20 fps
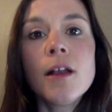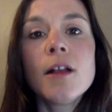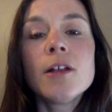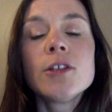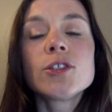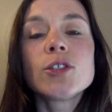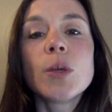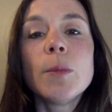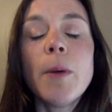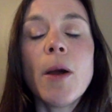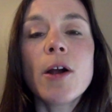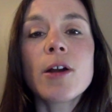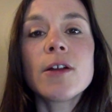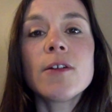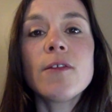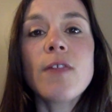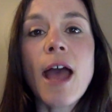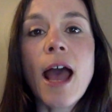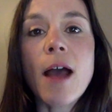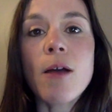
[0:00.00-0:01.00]
So part
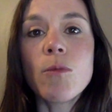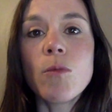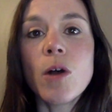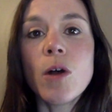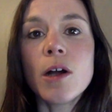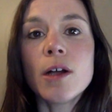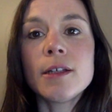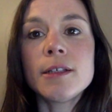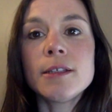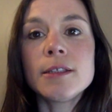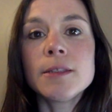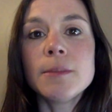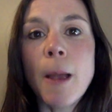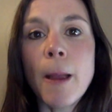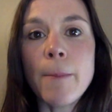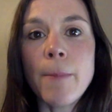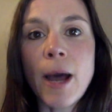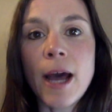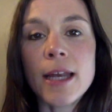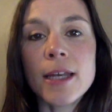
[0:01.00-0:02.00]
of that was my
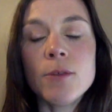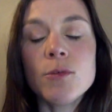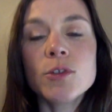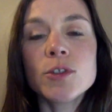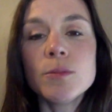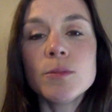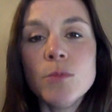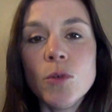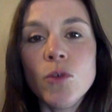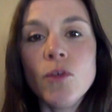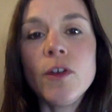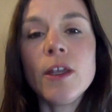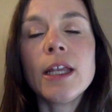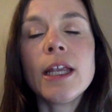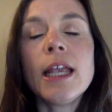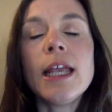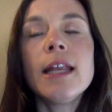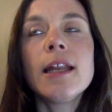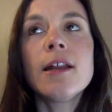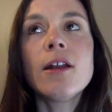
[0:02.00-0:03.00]
body was moving
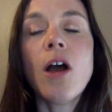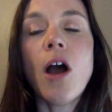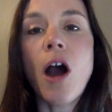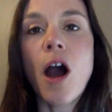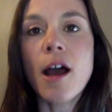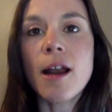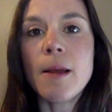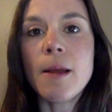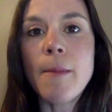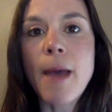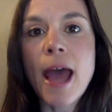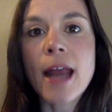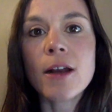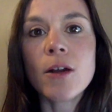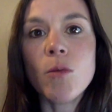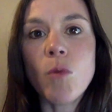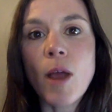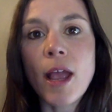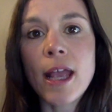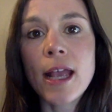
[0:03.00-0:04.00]
in an
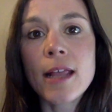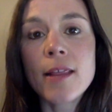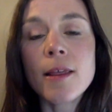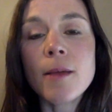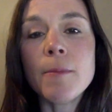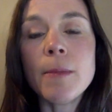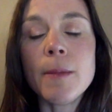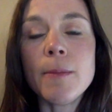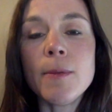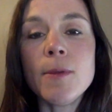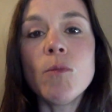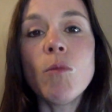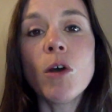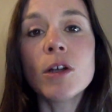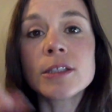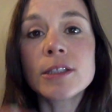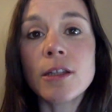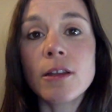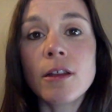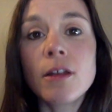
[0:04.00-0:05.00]
automatic way that maybe
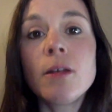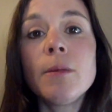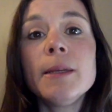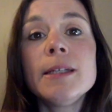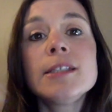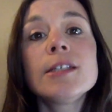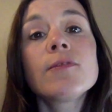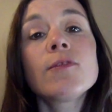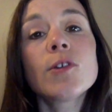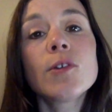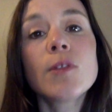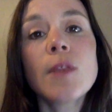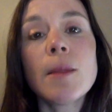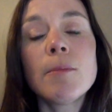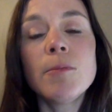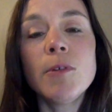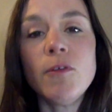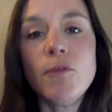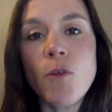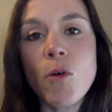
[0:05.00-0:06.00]
was a little bit different than
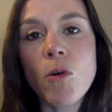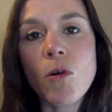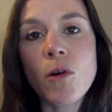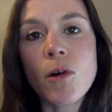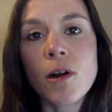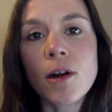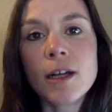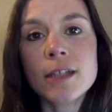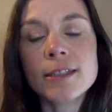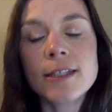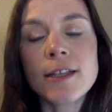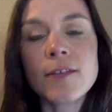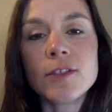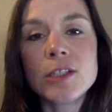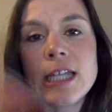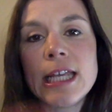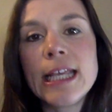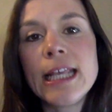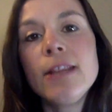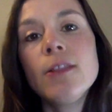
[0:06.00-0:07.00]
before because I was
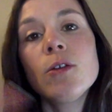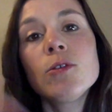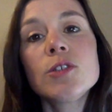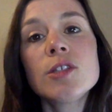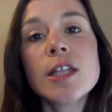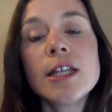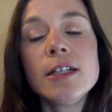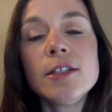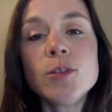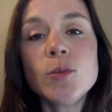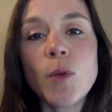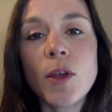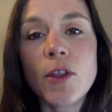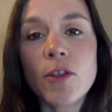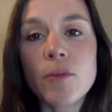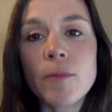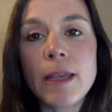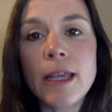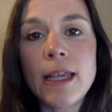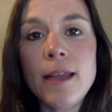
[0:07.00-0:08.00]
taking those things
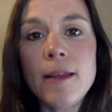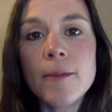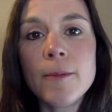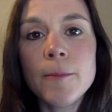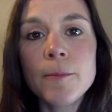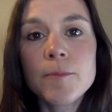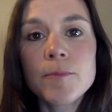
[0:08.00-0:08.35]
with me.